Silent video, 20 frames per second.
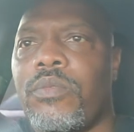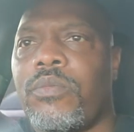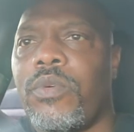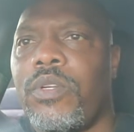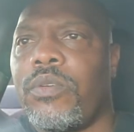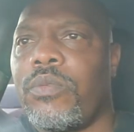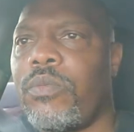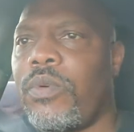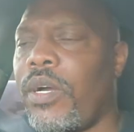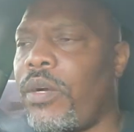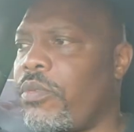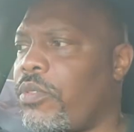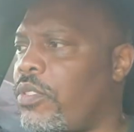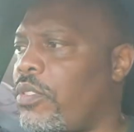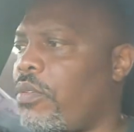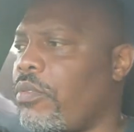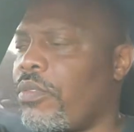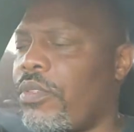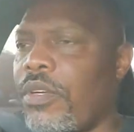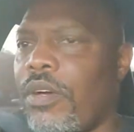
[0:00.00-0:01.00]
was wondering why it was
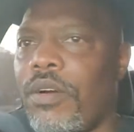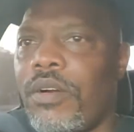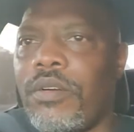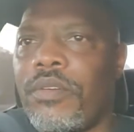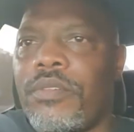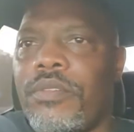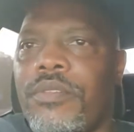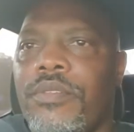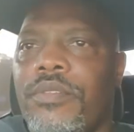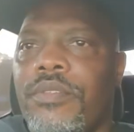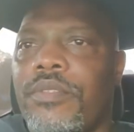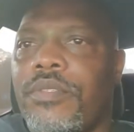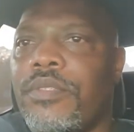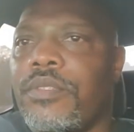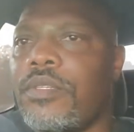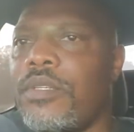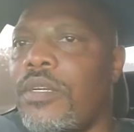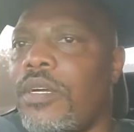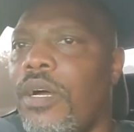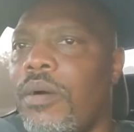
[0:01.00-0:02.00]
so dark.
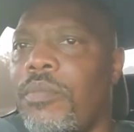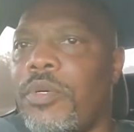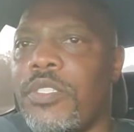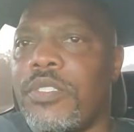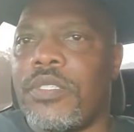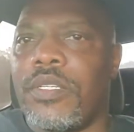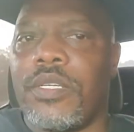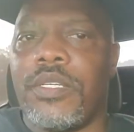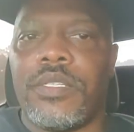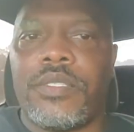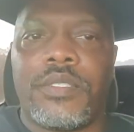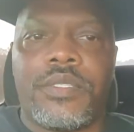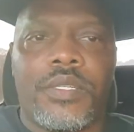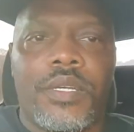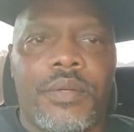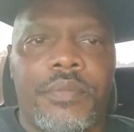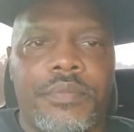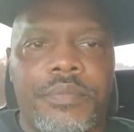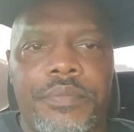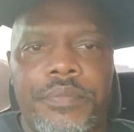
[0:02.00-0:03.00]
I must have hit
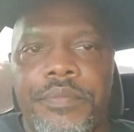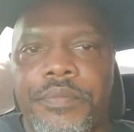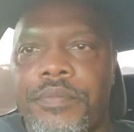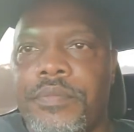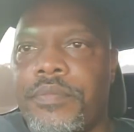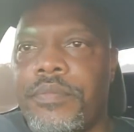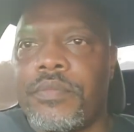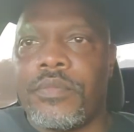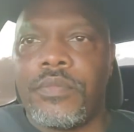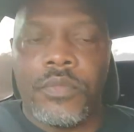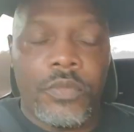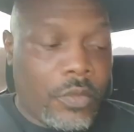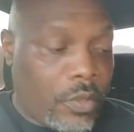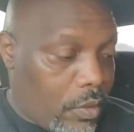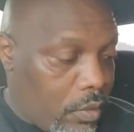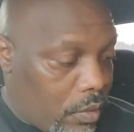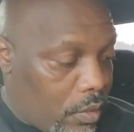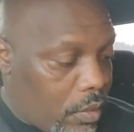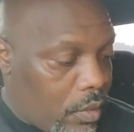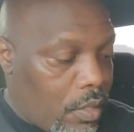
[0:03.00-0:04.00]
something.
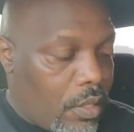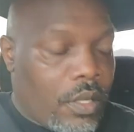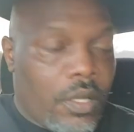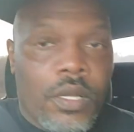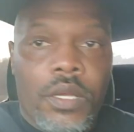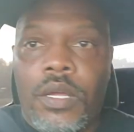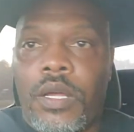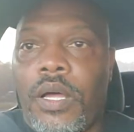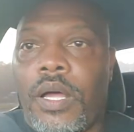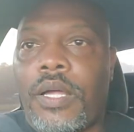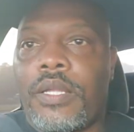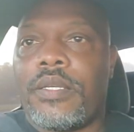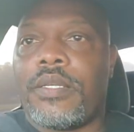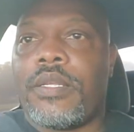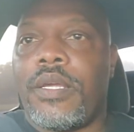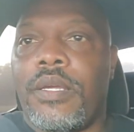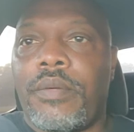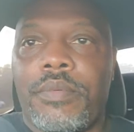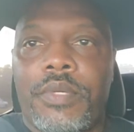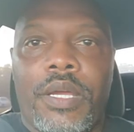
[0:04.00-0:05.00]
Hot
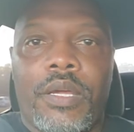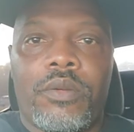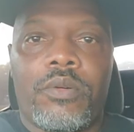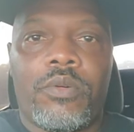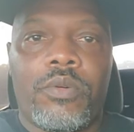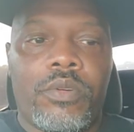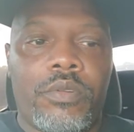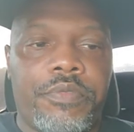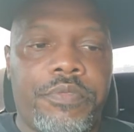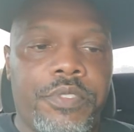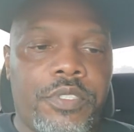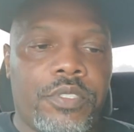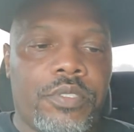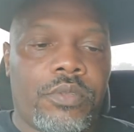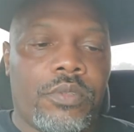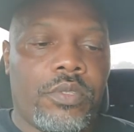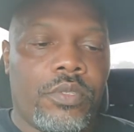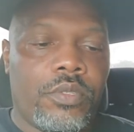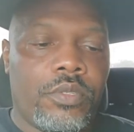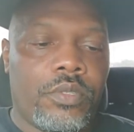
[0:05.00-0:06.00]
damn, got an order. Fish
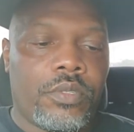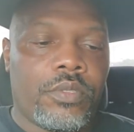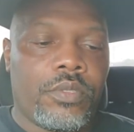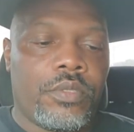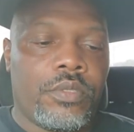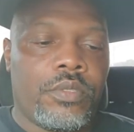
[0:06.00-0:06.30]
on the hook.